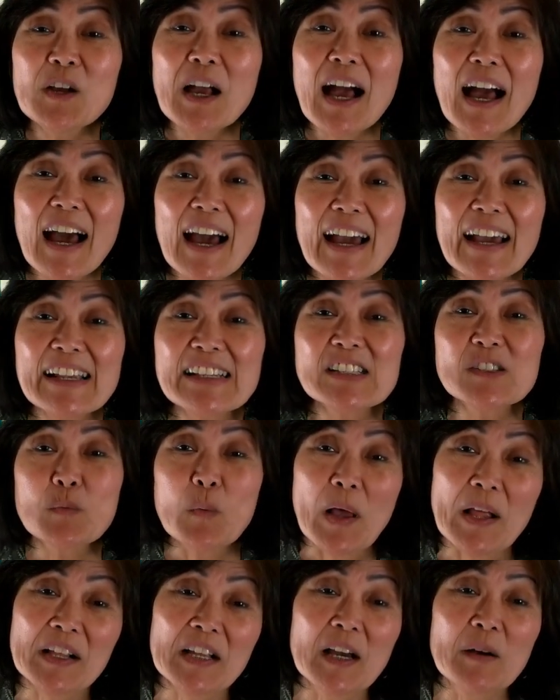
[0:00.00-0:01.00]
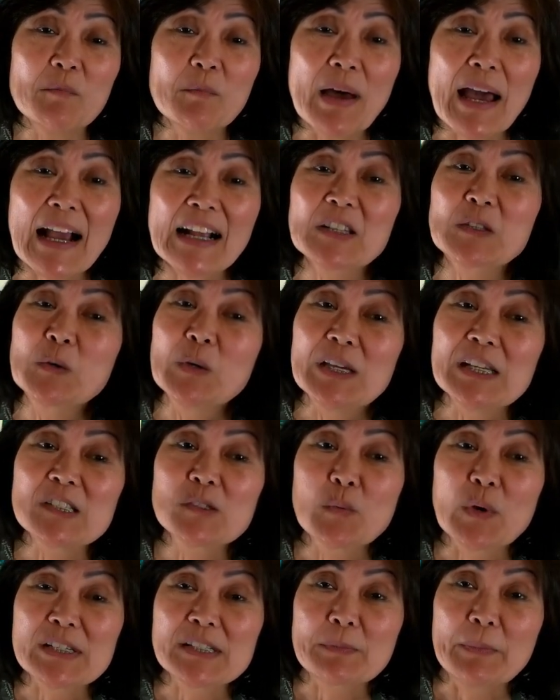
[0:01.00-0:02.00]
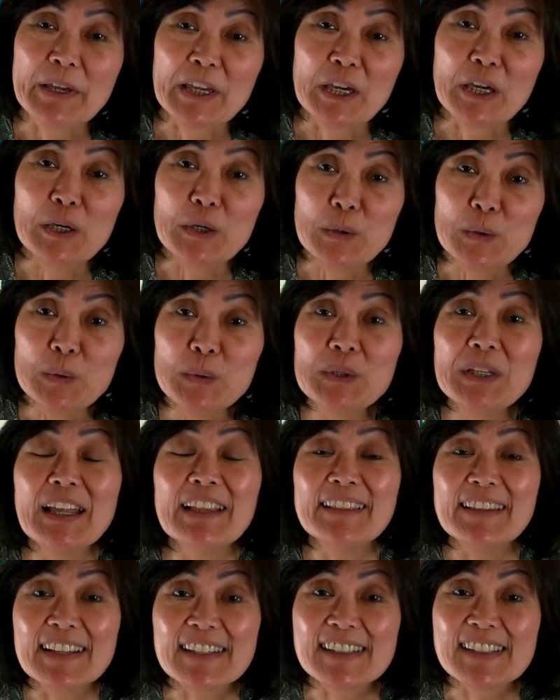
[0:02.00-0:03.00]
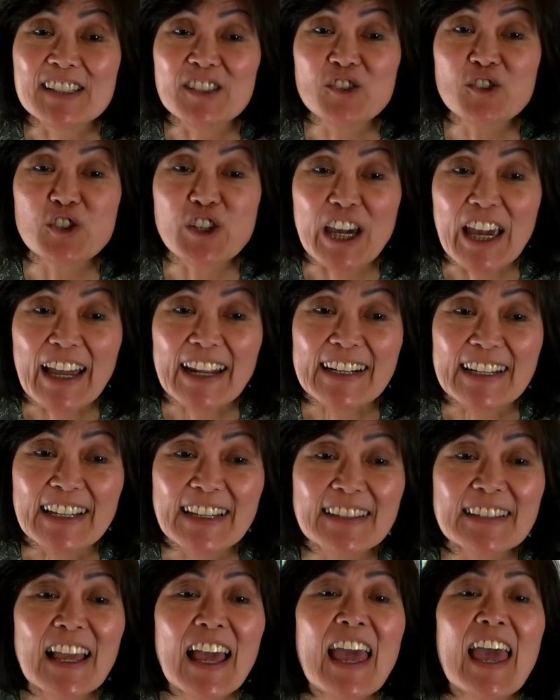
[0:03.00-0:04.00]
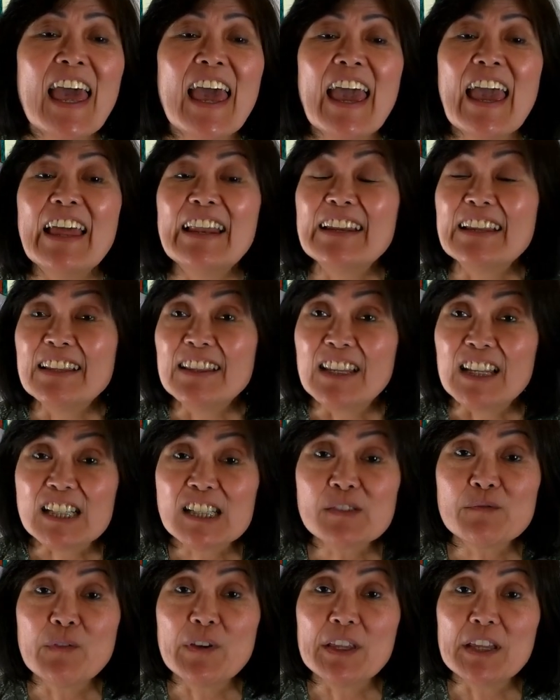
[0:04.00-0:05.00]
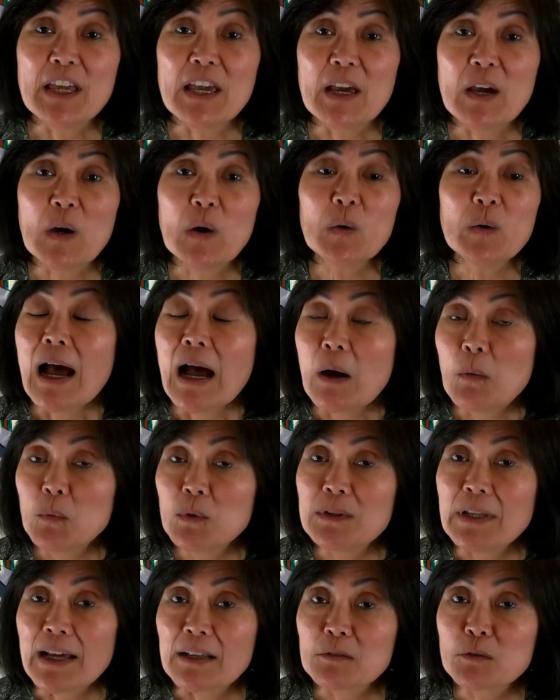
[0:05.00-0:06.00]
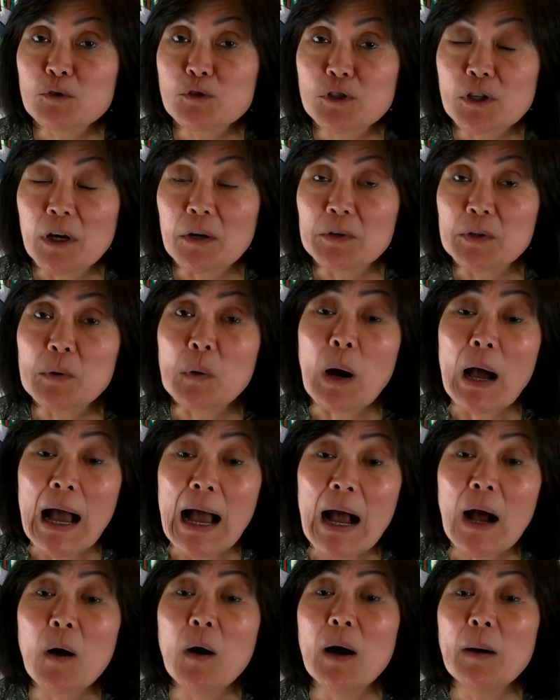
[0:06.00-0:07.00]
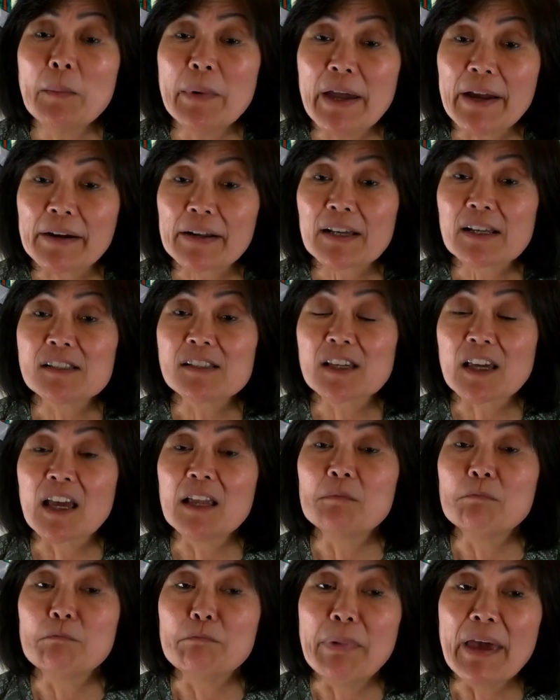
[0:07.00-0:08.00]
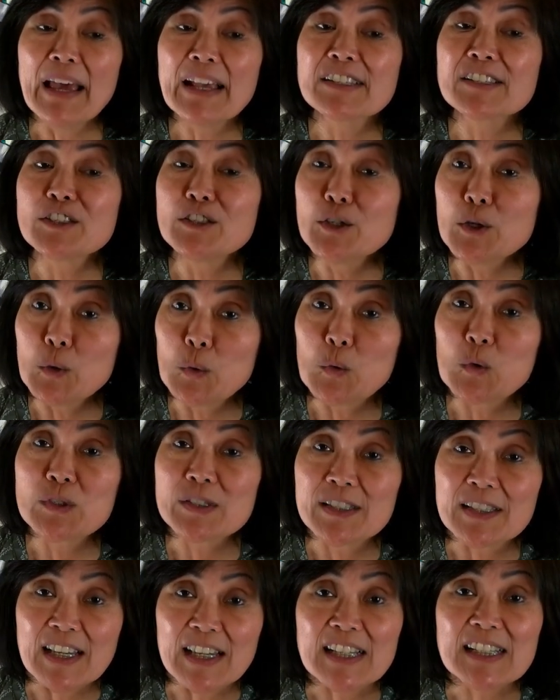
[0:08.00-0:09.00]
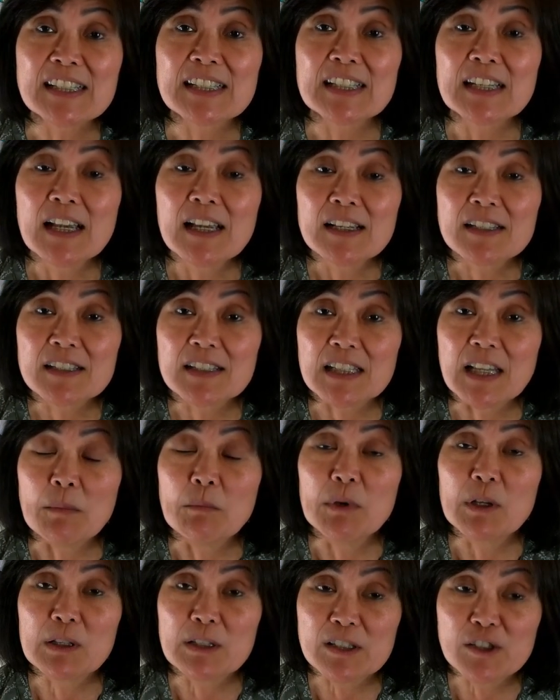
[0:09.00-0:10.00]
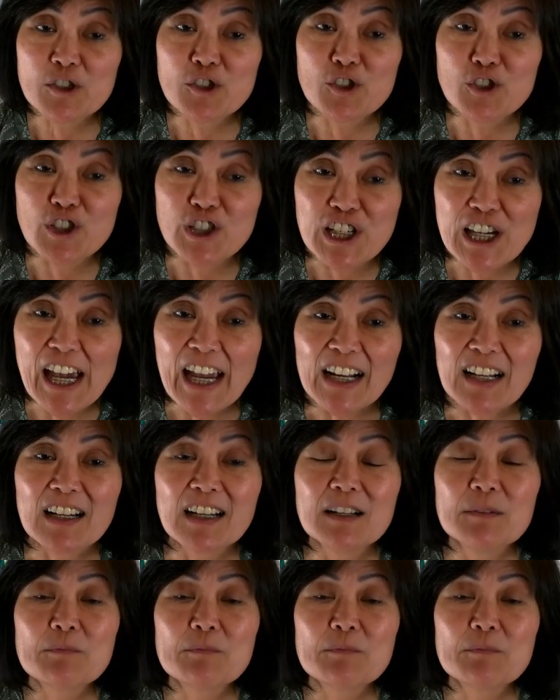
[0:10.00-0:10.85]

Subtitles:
guys, welcome back to East West Picayune, and this is Janet. And in this video, I would like to show you how Americans can best use this stimulus check.